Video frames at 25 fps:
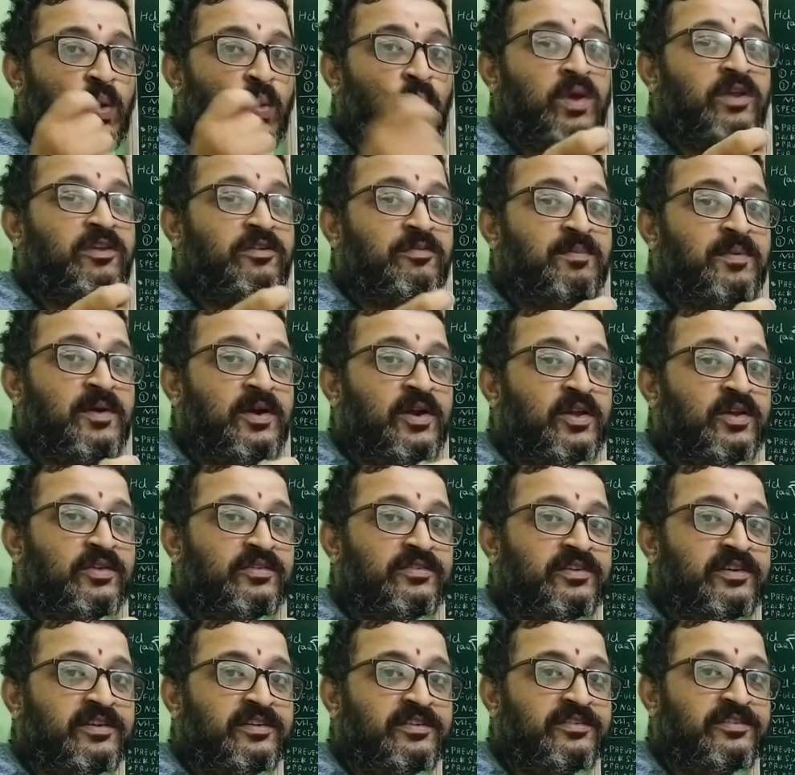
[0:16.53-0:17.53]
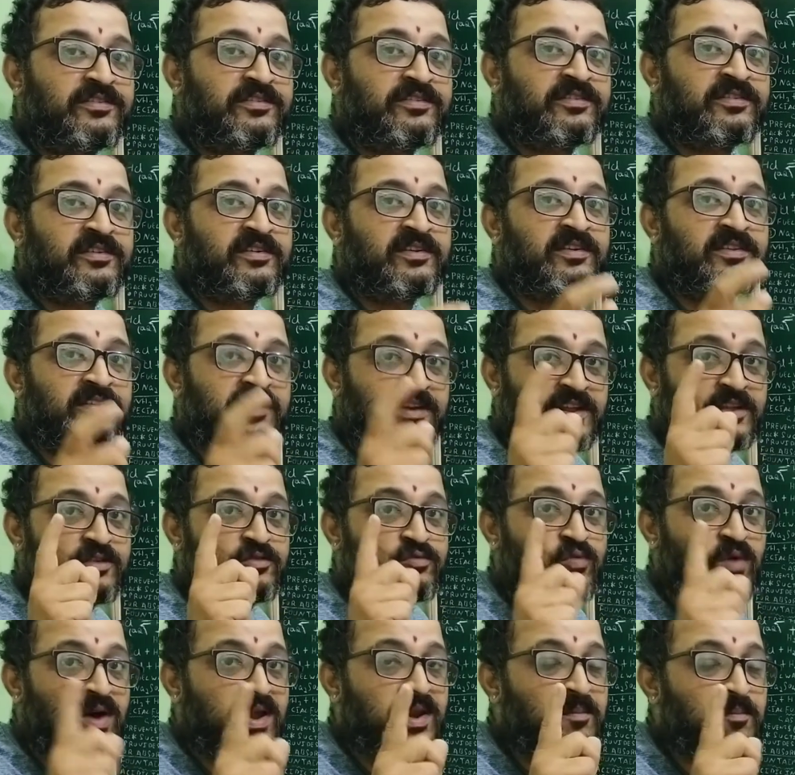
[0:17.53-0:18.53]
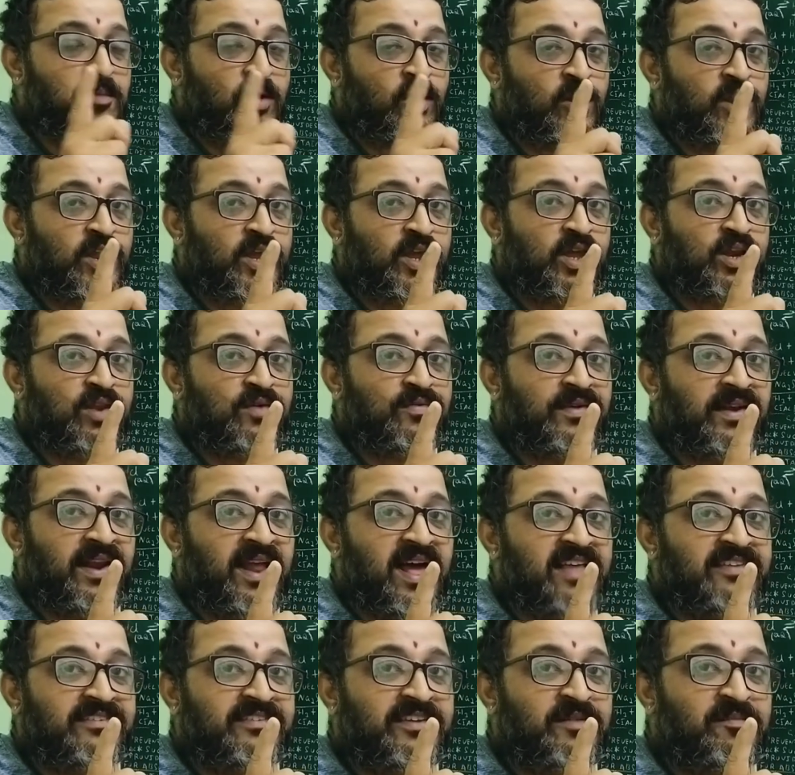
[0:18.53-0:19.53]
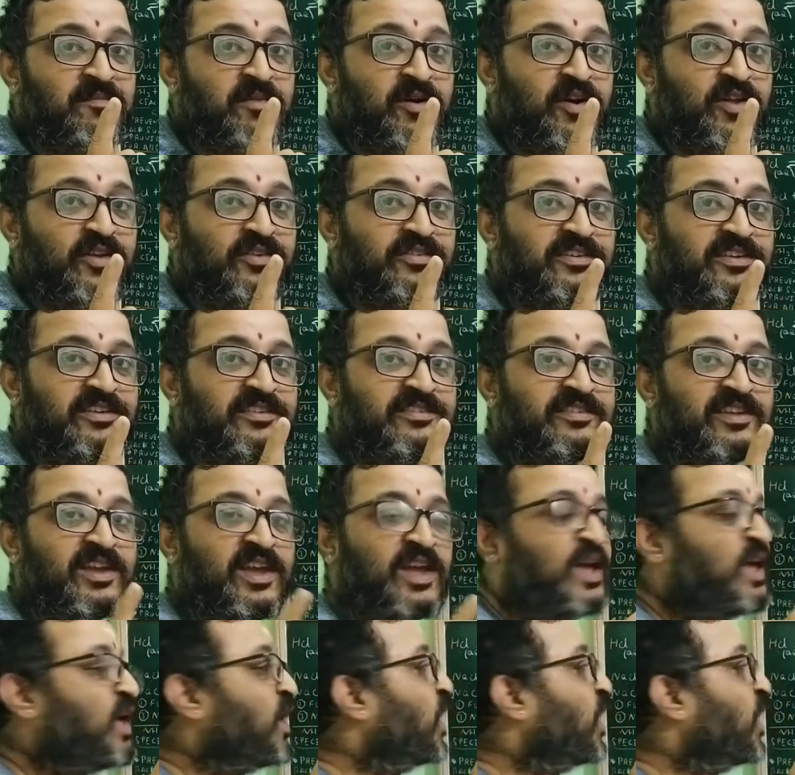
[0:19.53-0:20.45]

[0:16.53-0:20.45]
which produces, that is one molecule of an acid produces